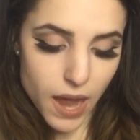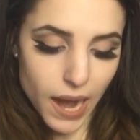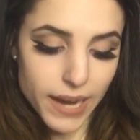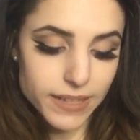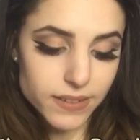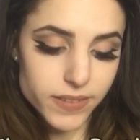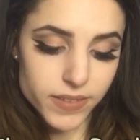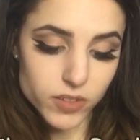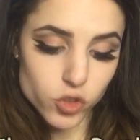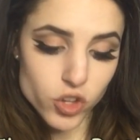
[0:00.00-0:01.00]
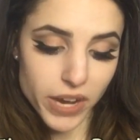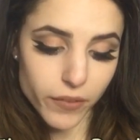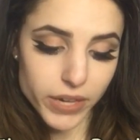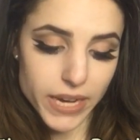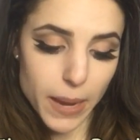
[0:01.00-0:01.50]
Iced
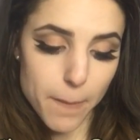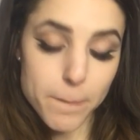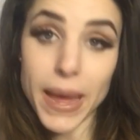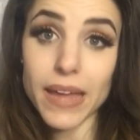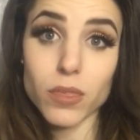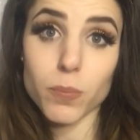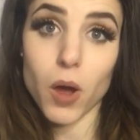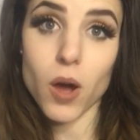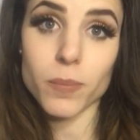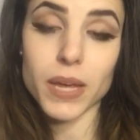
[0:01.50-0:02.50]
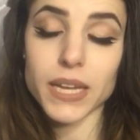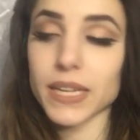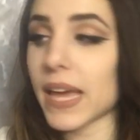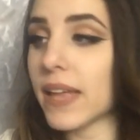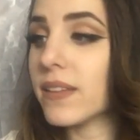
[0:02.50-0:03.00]
Cherry Bath Bomb. And
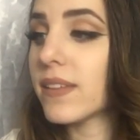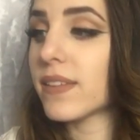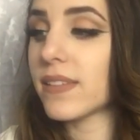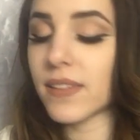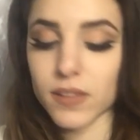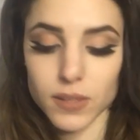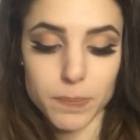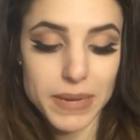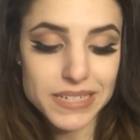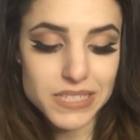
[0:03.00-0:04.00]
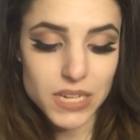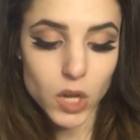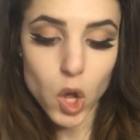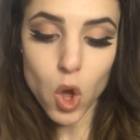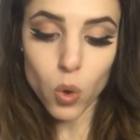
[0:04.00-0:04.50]
again, this is in the Basin
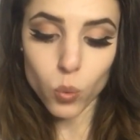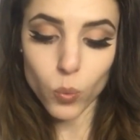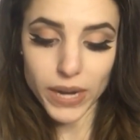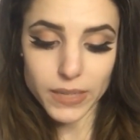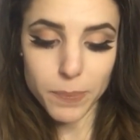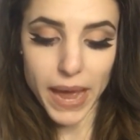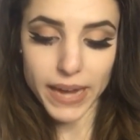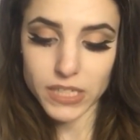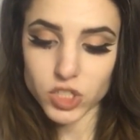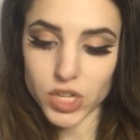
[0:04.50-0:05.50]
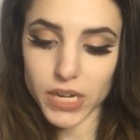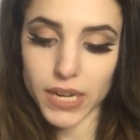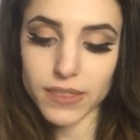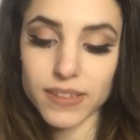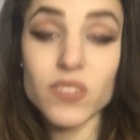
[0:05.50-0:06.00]
White
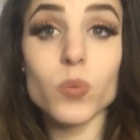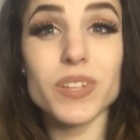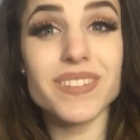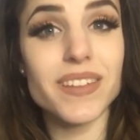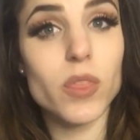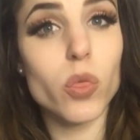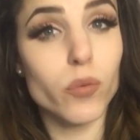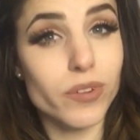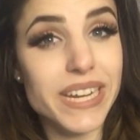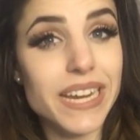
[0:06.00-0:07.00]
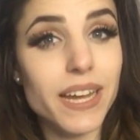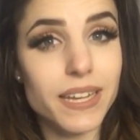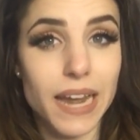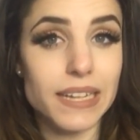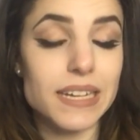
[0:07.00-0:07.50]
packaging. This was
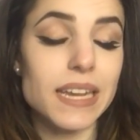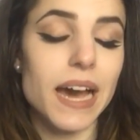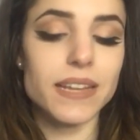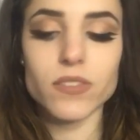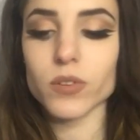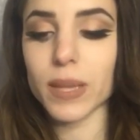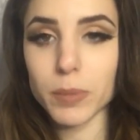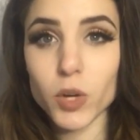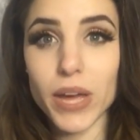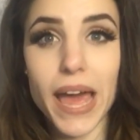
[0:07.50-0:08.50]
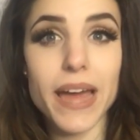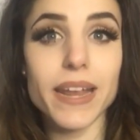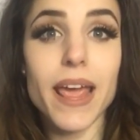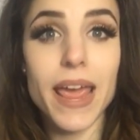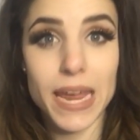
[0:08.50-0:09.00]
$3.99. So let me go ahead
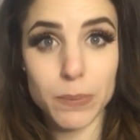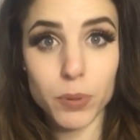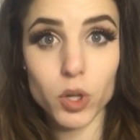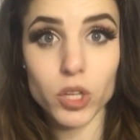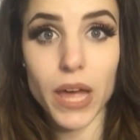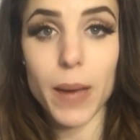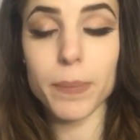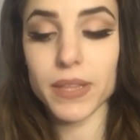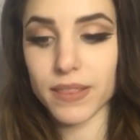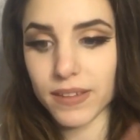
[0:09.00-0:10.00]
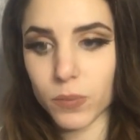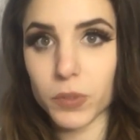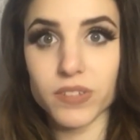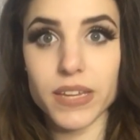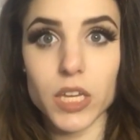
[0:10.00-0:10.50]
and pull up this
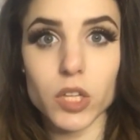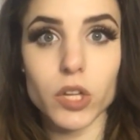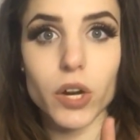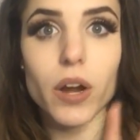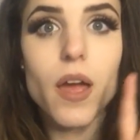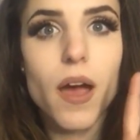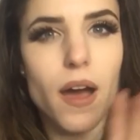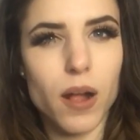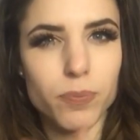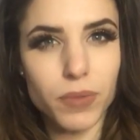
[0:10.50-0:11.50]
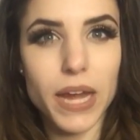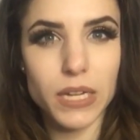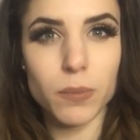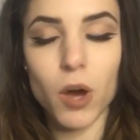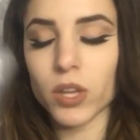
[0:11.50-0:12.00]
particular
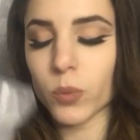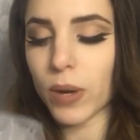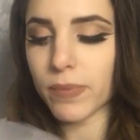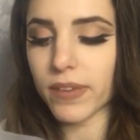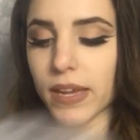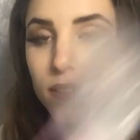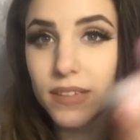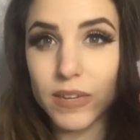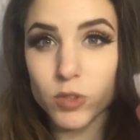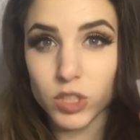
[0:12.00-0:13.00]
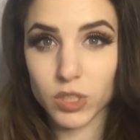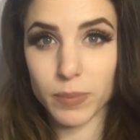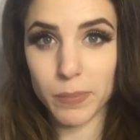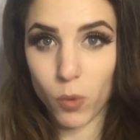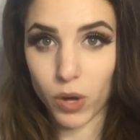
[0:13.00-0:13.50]
item on their website to give you a little
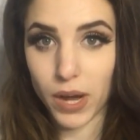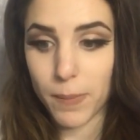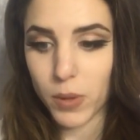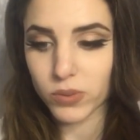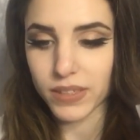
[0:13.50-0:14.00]
bit more about